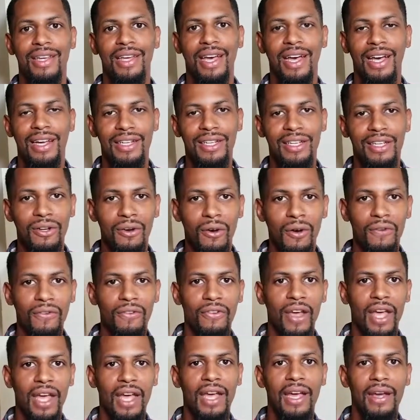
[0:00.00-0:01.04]
I can go on
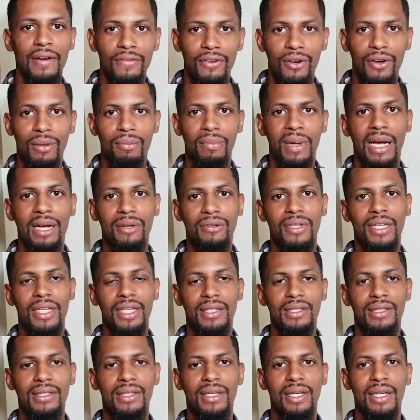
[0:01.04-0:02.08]
forever about
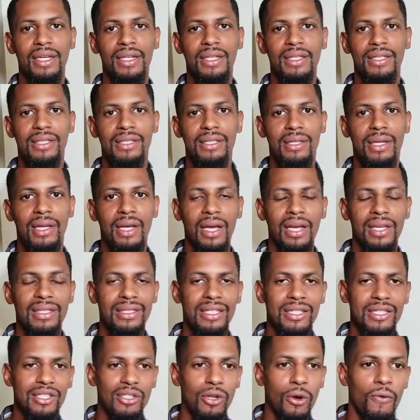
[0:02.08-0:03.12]
this. And it's
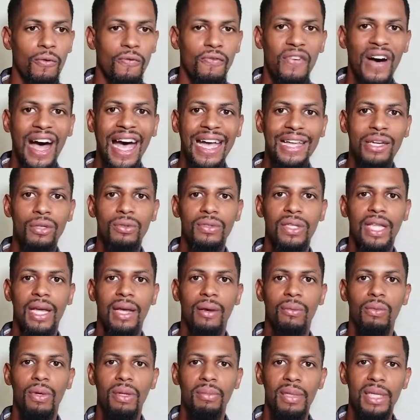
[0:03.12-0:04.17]
just so vital
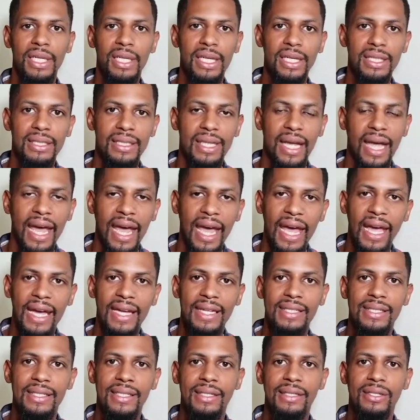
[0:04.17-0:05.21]
that we begin to
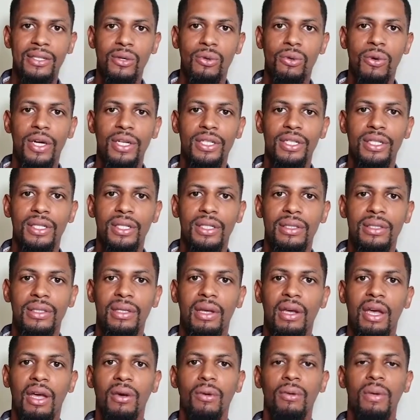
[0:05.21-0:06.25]
ask these questions.
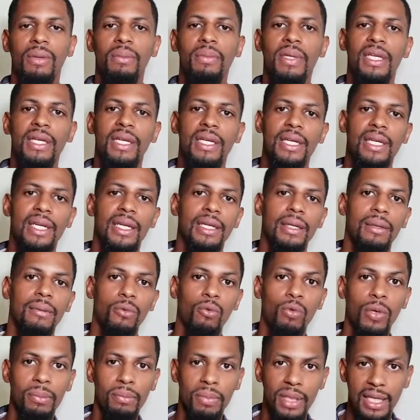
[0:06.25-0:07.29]
We
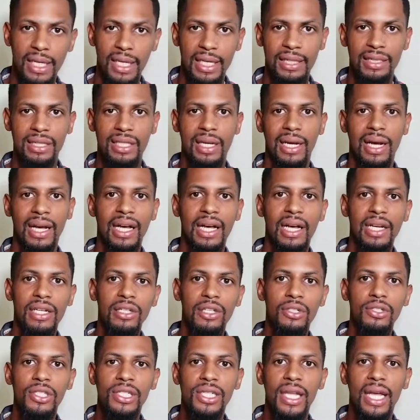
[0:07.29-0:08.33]
begin to
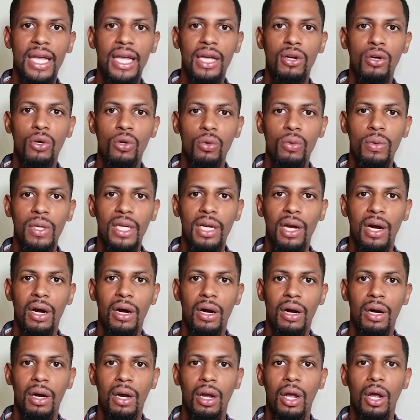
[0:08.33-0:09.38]
understand who we
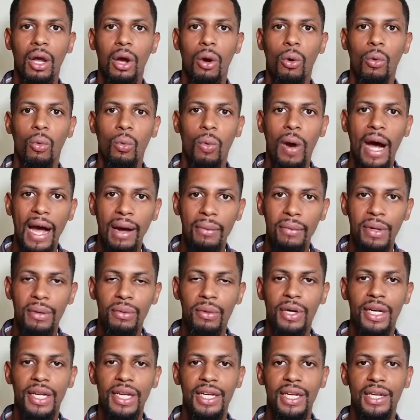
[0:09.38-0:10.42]
are, why we
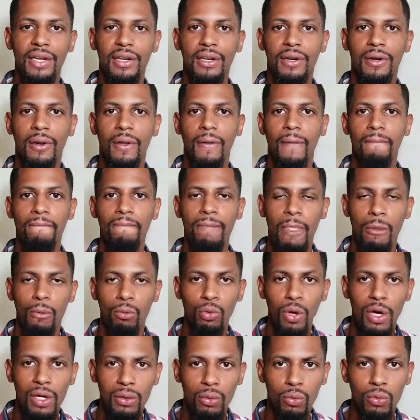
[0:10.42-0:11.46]
were here,
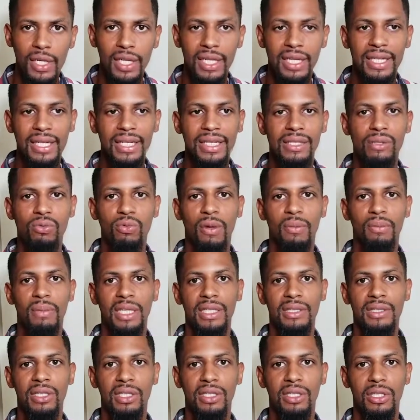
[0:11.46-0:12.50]
what it is we're
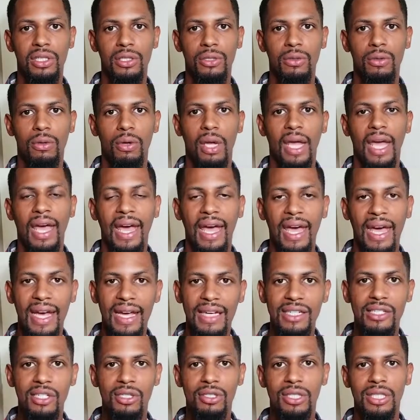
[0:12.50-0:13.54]
meant to do.
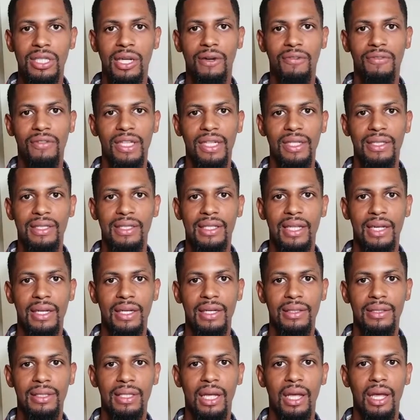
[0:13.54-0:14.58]
Ask yourself these
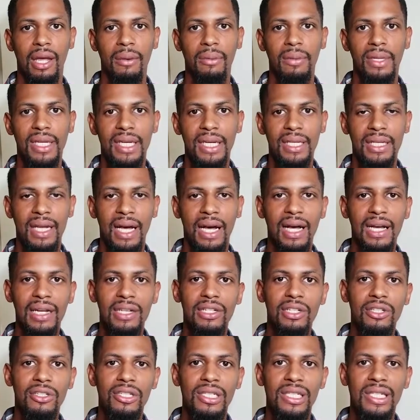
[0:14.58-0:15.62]
things. Begin to
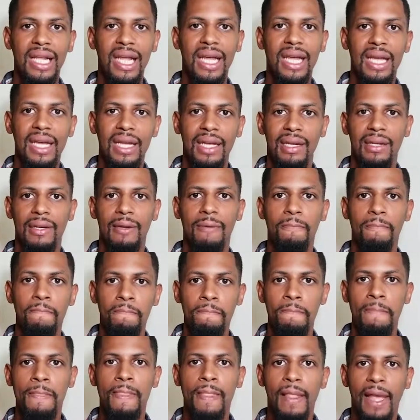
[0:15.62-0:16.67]
understand
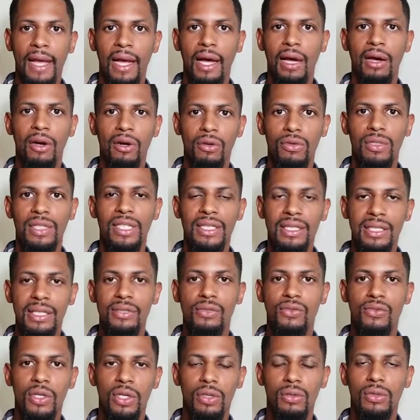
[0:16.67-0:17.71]
that, oh, this
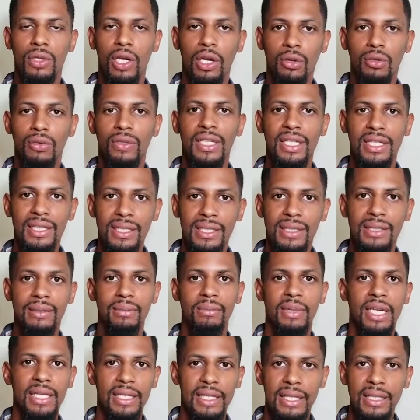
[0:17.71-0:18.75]
is real. No, this is
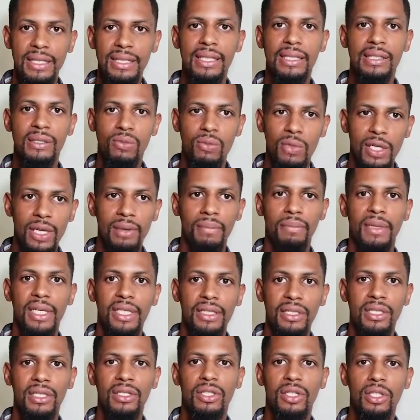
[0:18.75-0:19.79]
me. This is what I'm
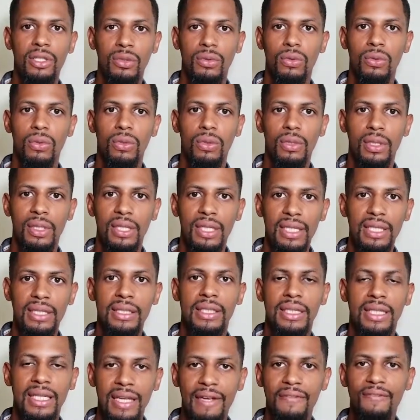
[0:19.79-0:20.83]
meant to do.
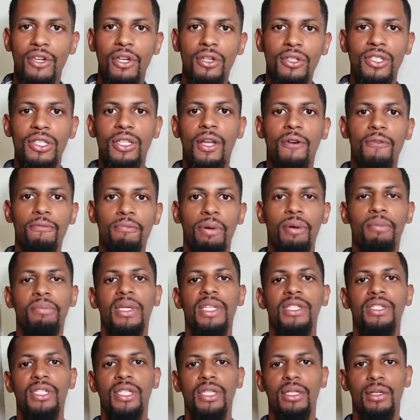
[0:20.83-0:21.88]
This, give yourself
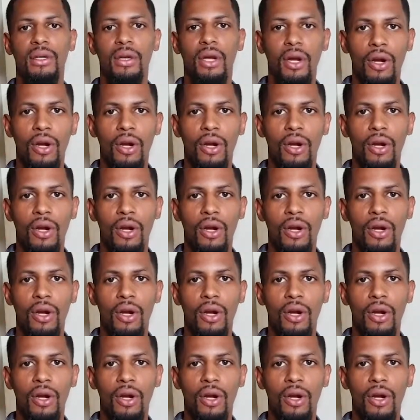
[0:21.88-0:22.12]
permission